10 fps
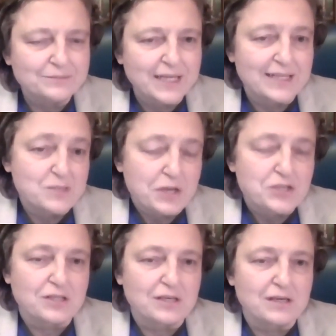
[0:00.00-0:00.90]
and
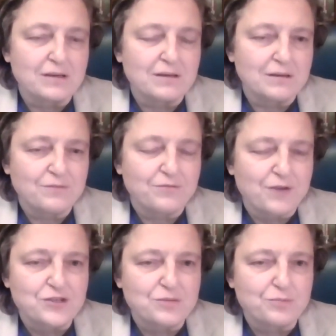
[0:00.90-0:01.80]
especially
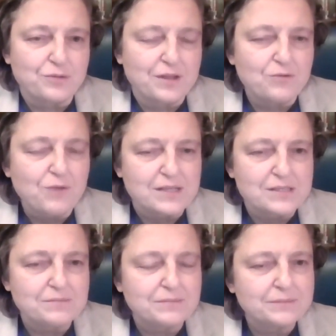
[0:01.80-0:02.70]
friendship with the US.